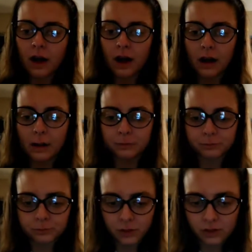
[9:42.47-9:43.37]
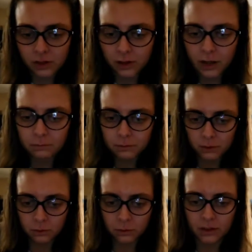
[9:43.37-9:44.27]
So it
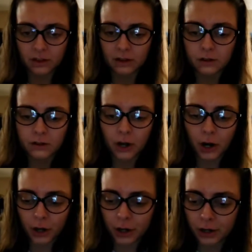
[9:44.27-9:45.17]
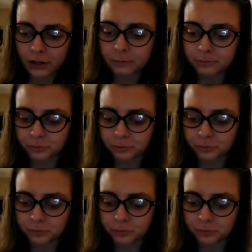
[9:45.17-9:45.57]
comes with a little card.